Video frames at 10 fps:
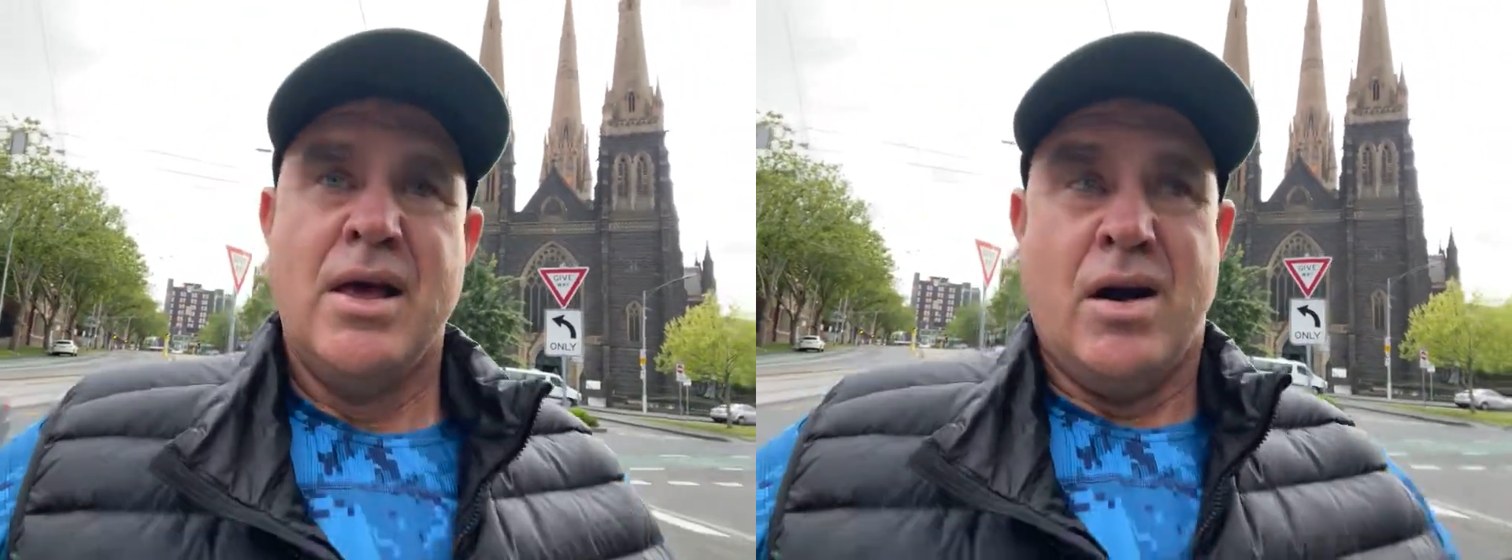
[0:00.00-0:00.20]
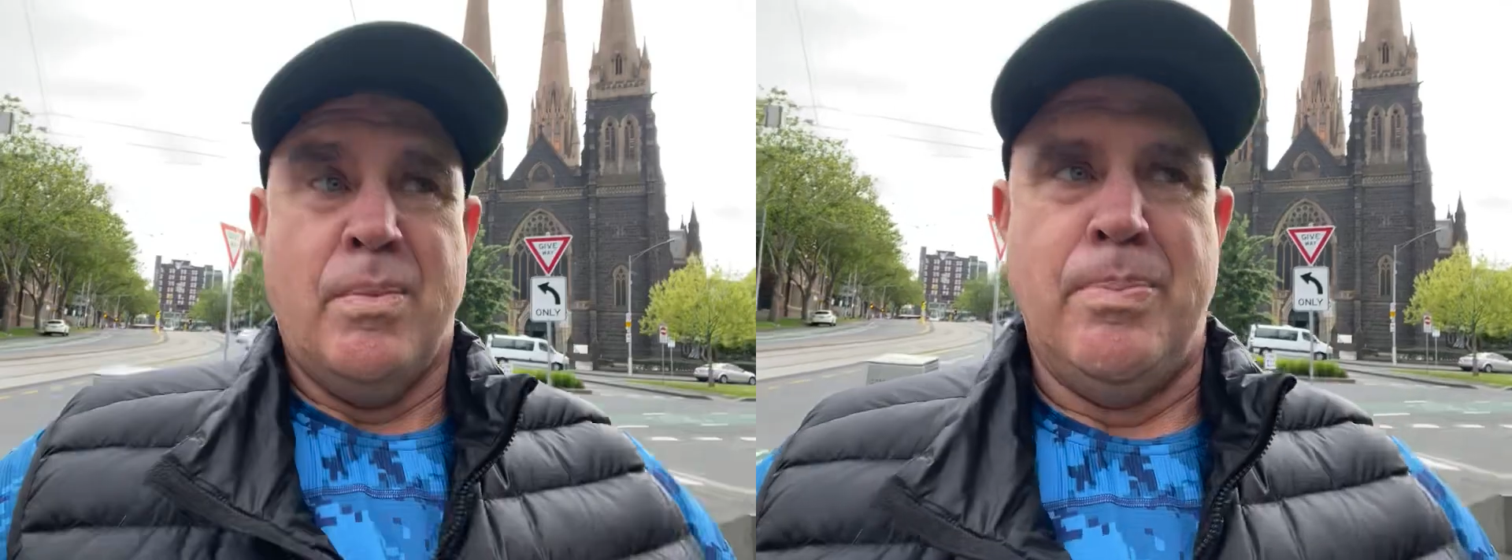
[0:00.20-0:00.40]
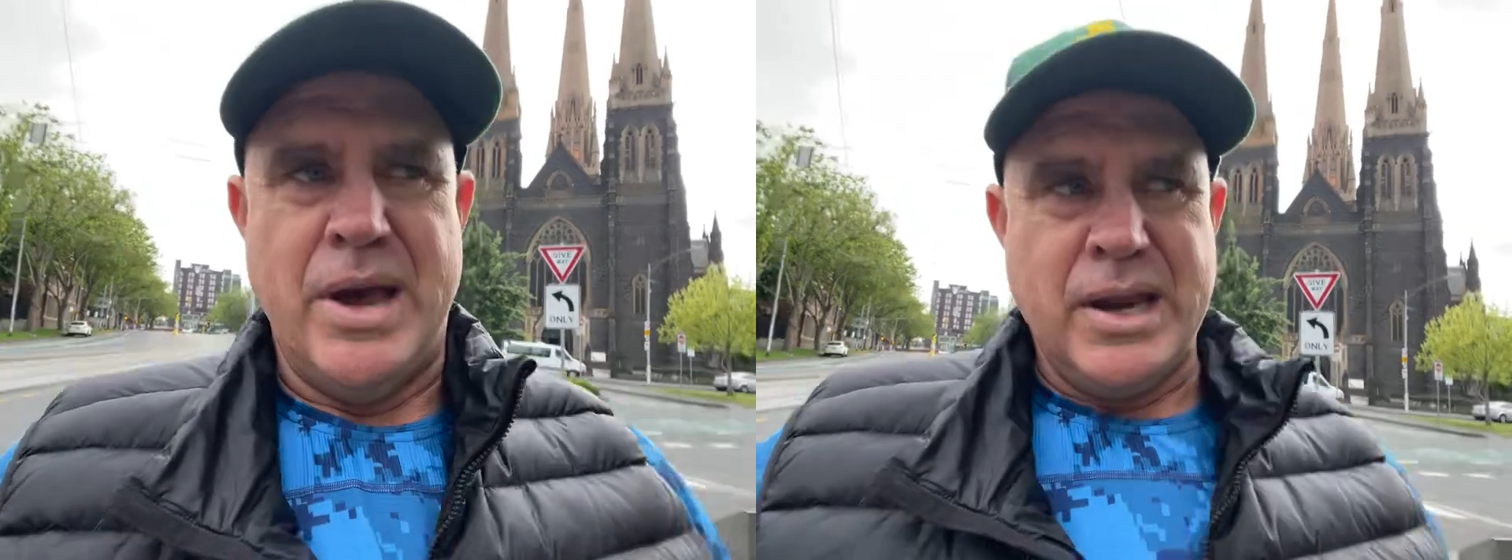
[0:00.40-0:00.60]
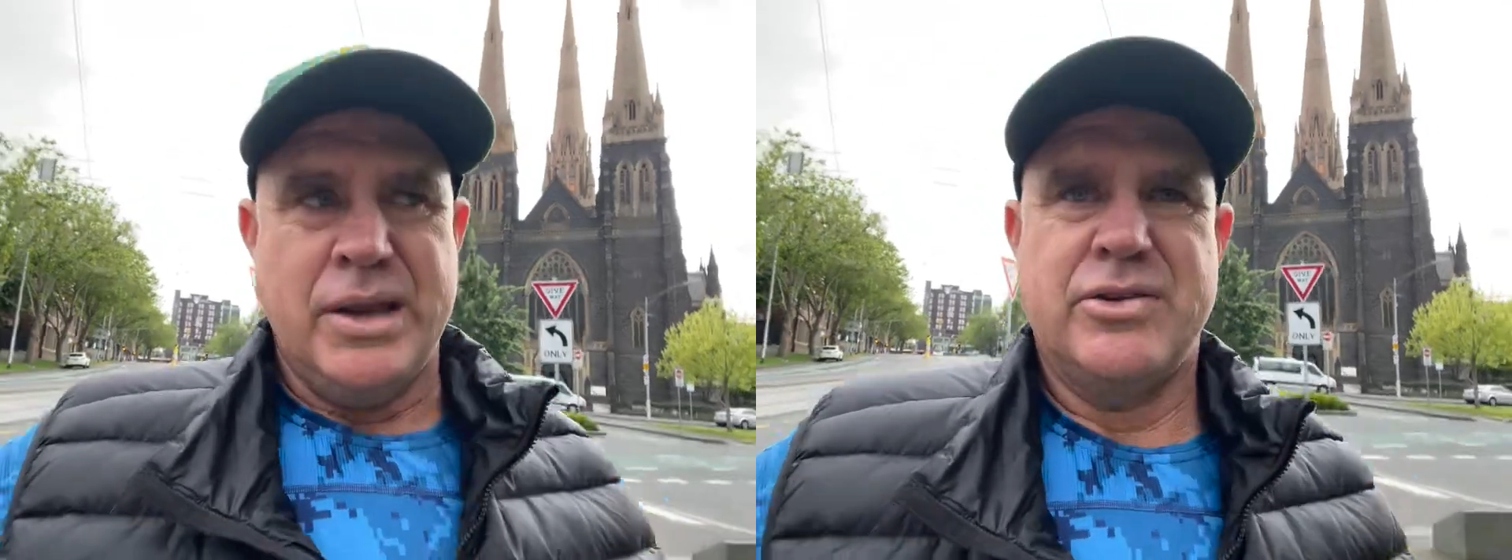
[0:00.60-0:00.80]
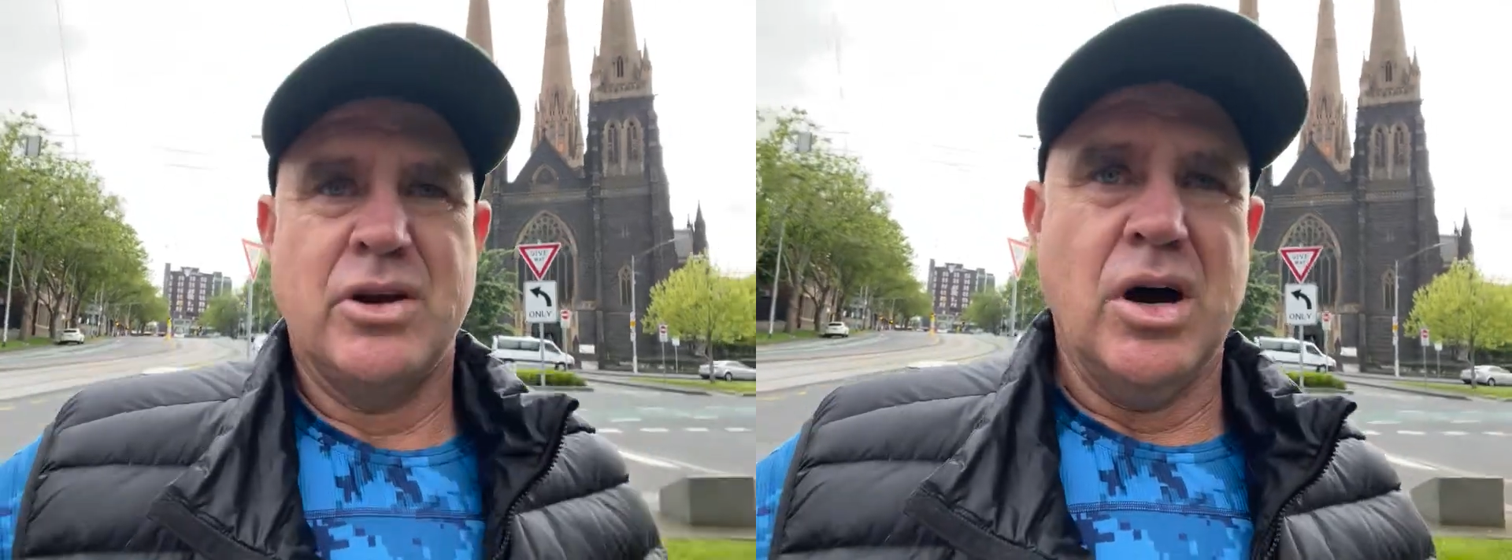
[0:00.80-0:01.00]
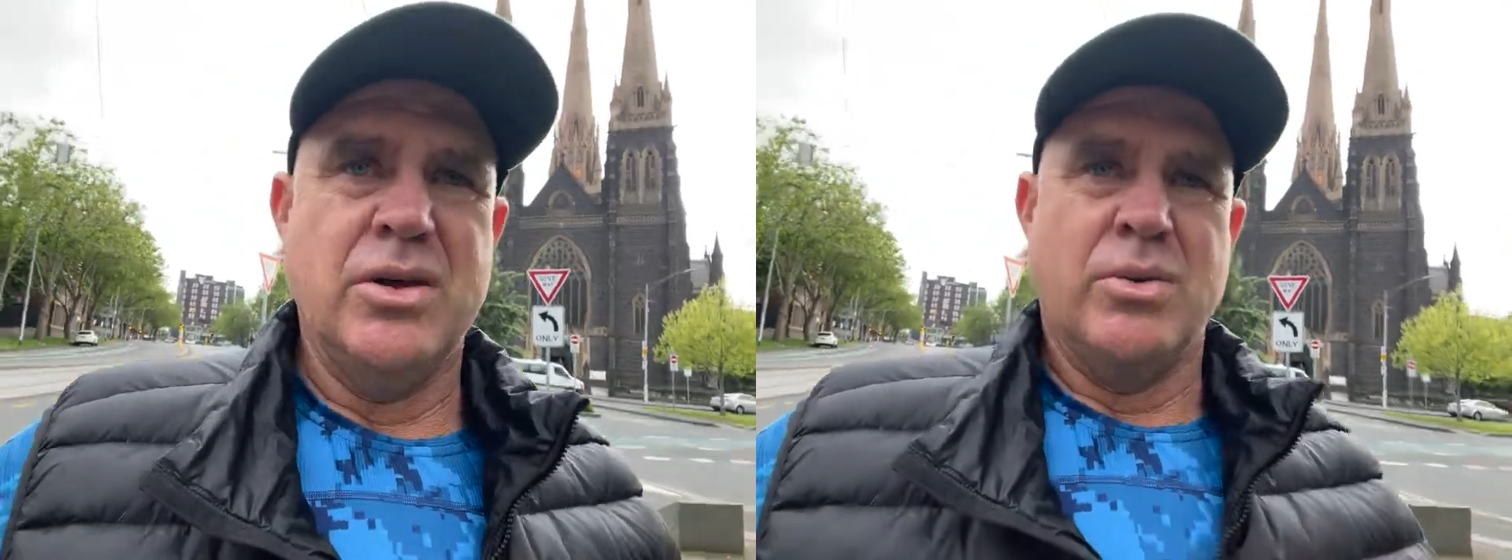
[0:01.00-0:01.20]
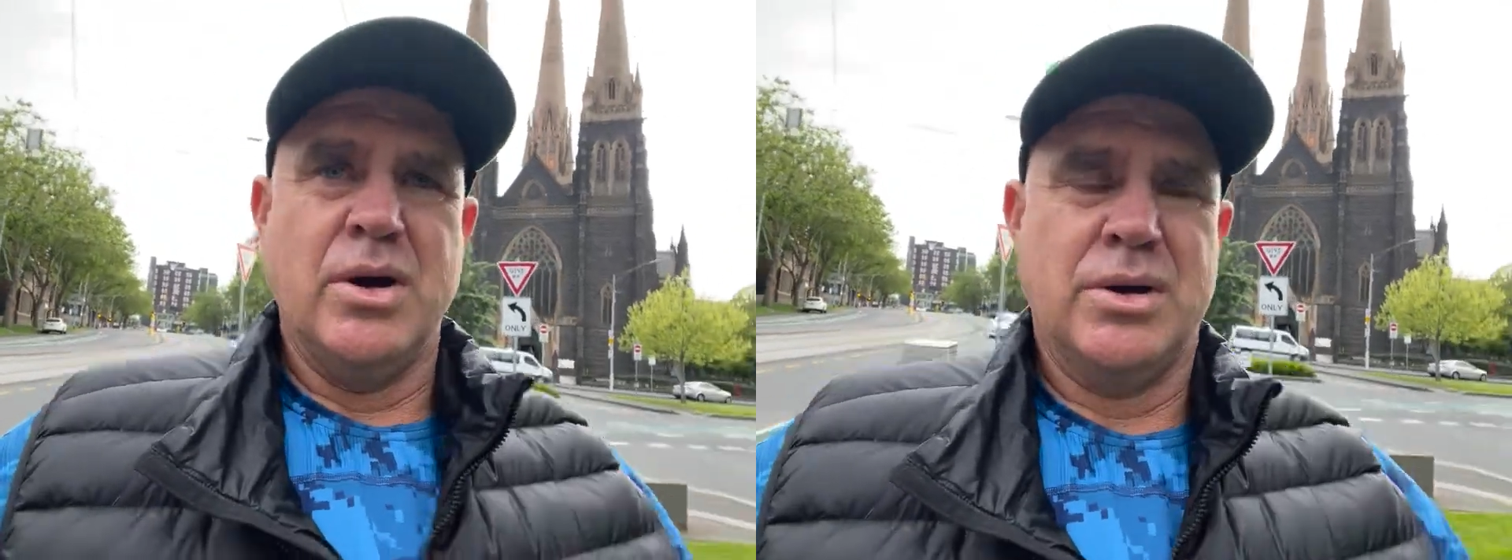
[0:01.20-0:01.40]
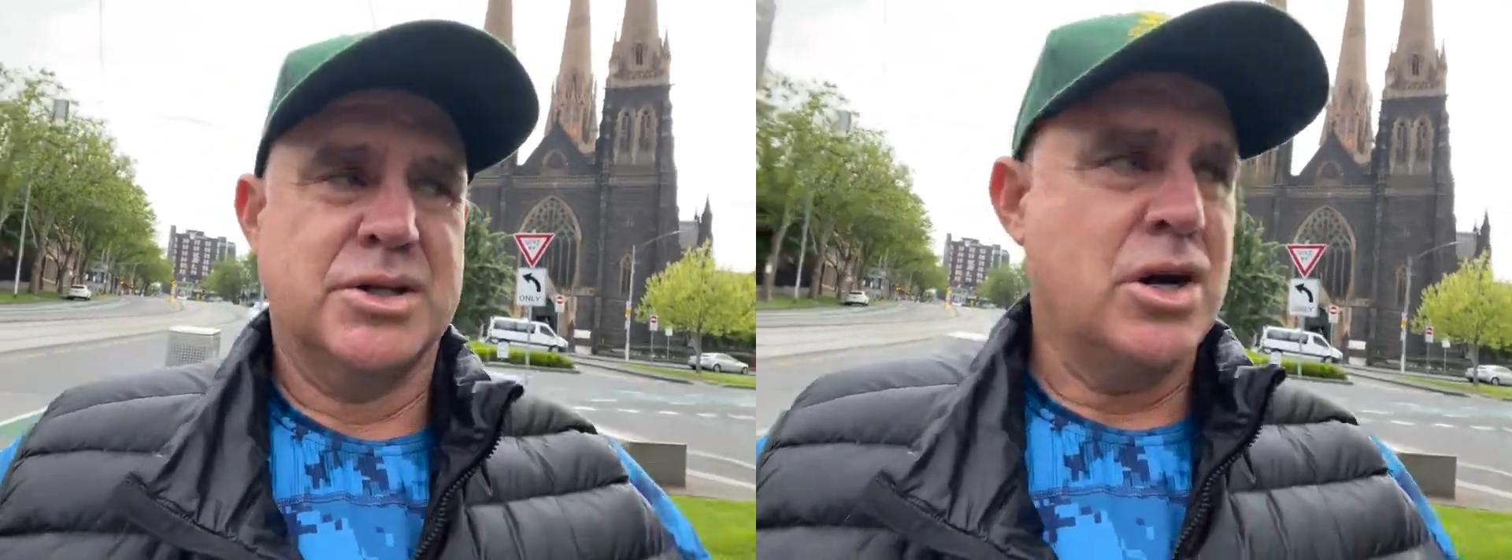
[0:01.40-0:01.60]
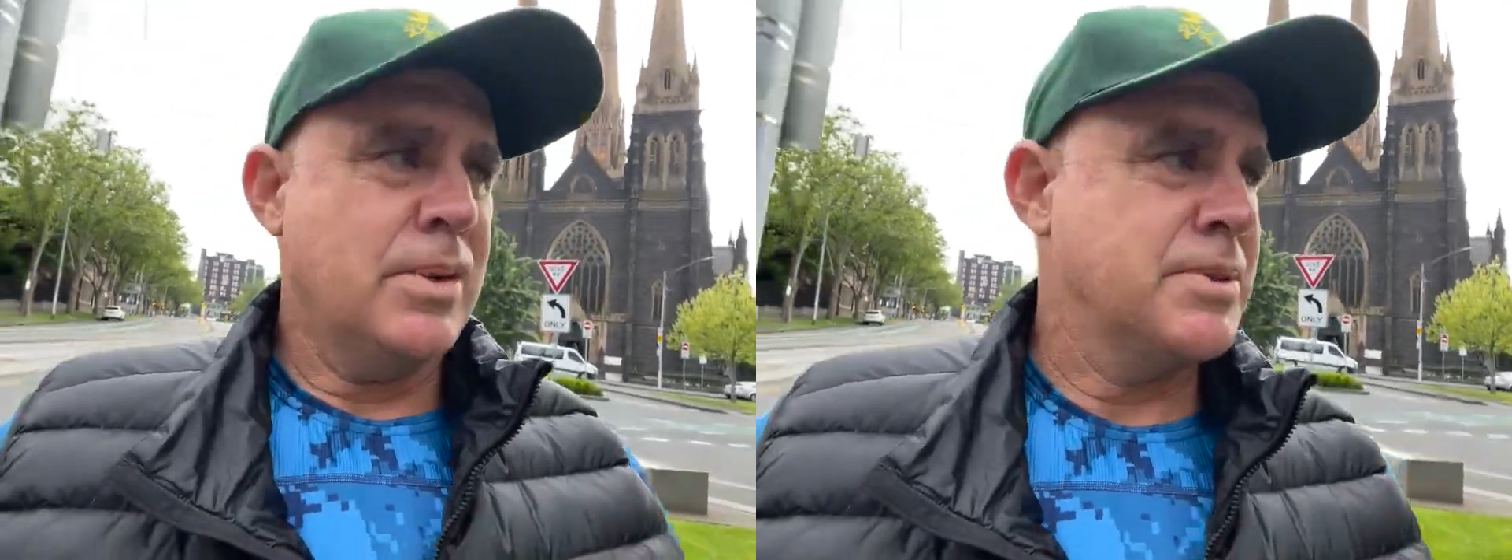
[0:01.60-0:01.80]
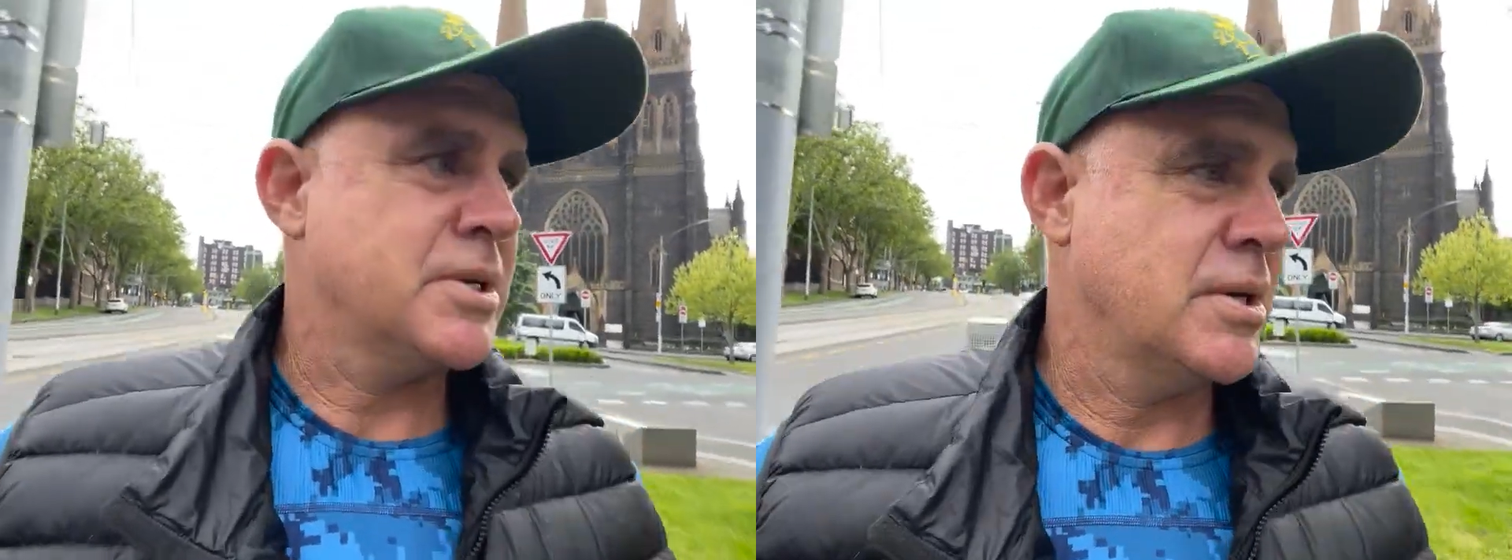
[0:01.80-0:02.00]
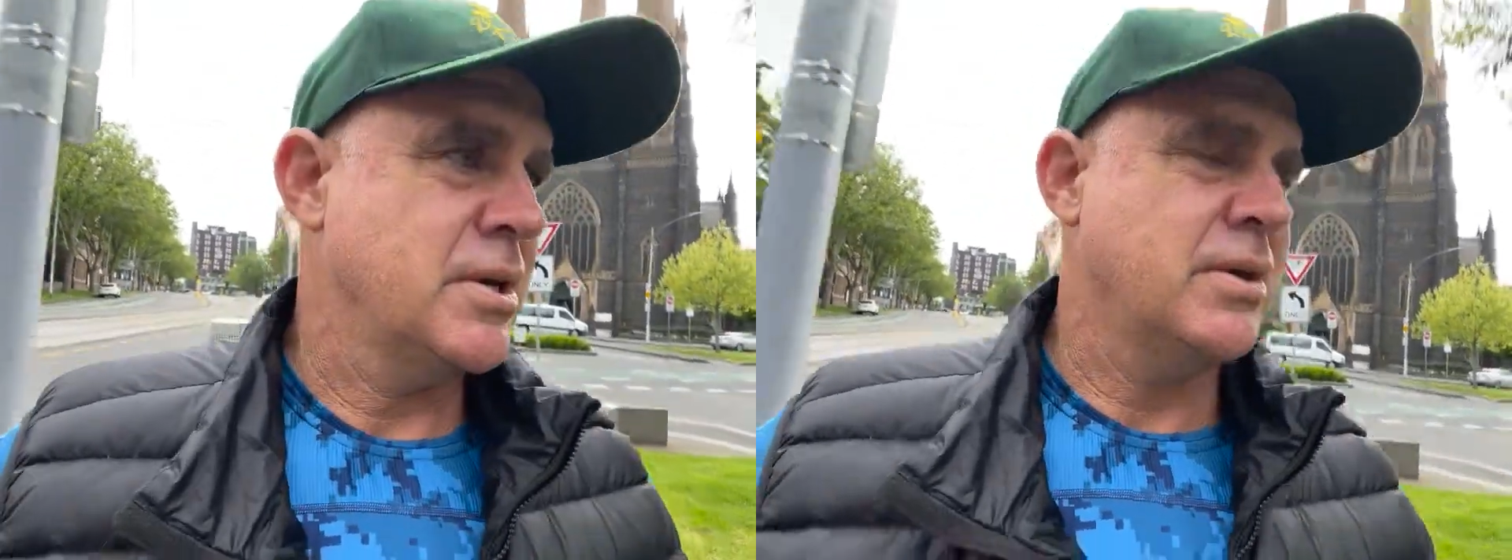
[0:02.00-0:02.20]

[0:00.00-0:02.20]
I've been inside the workshops